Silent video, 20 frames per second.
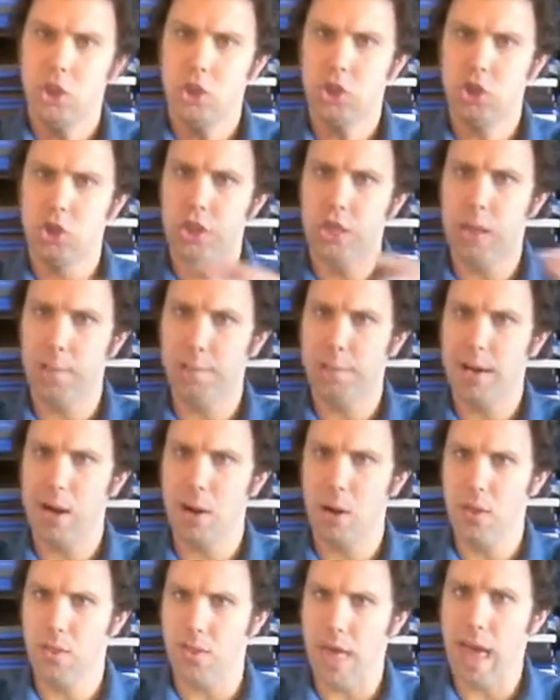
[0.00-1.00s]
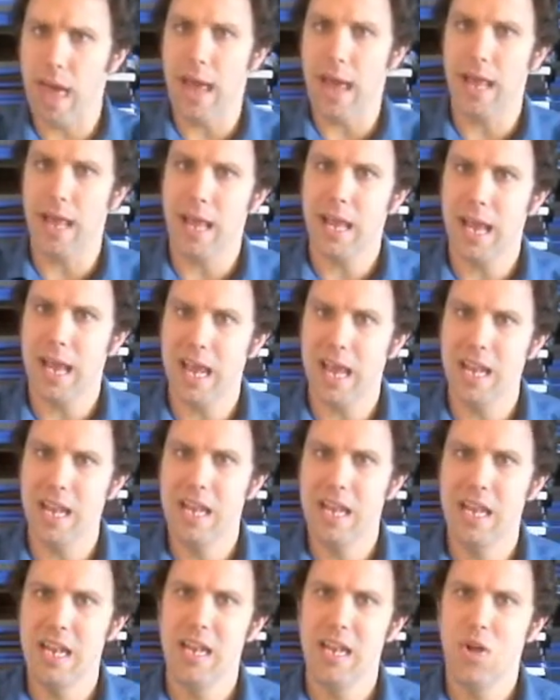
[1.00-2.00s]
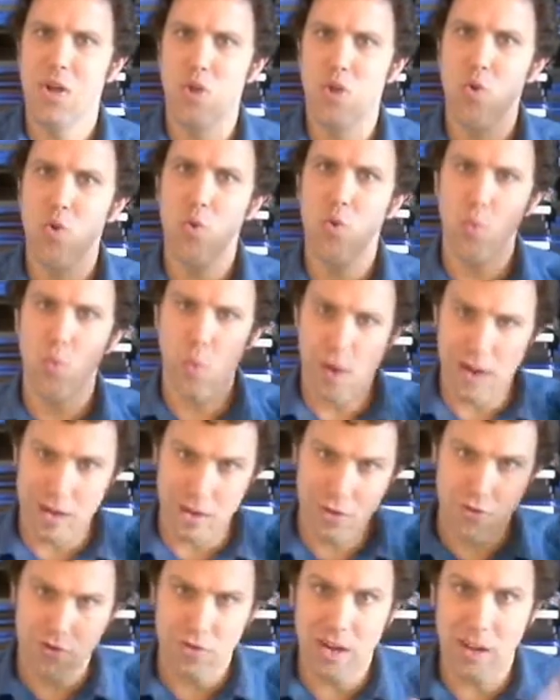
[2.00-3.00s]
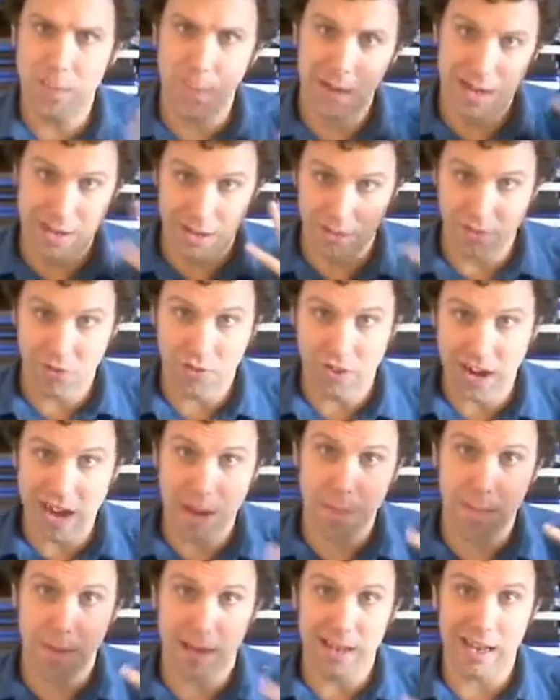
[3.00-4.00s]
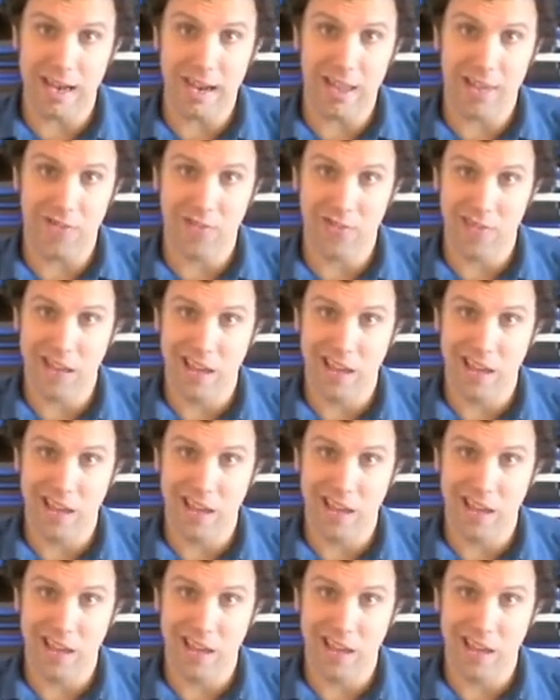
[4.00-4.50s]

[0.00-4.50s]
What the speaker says: jump out of that into a dream being described by Dennis